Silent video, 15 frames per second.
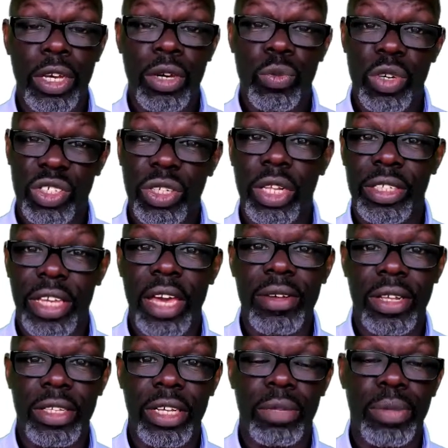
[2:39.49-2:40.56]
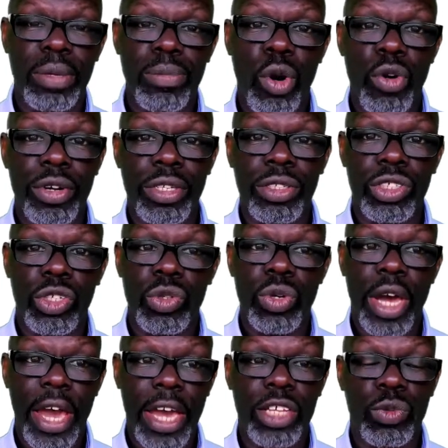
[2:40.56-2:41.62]
which I'll get a little bit more into
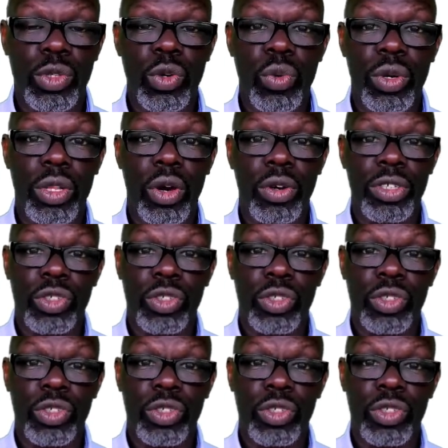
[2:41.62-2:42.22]
as we go along.